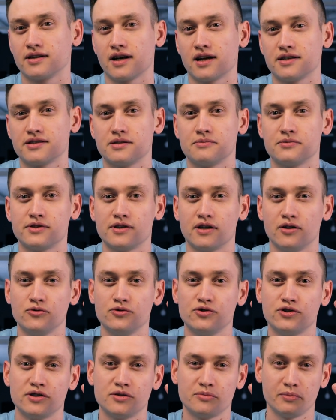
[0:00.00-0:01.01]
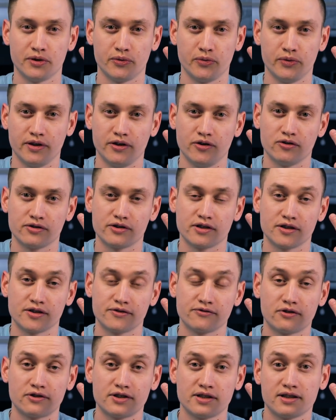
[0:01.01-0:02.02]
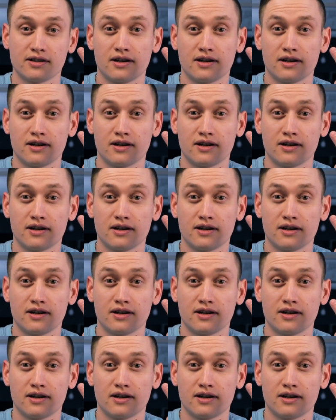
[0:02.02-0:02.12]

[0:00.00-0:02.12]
custom solution between your Salesforce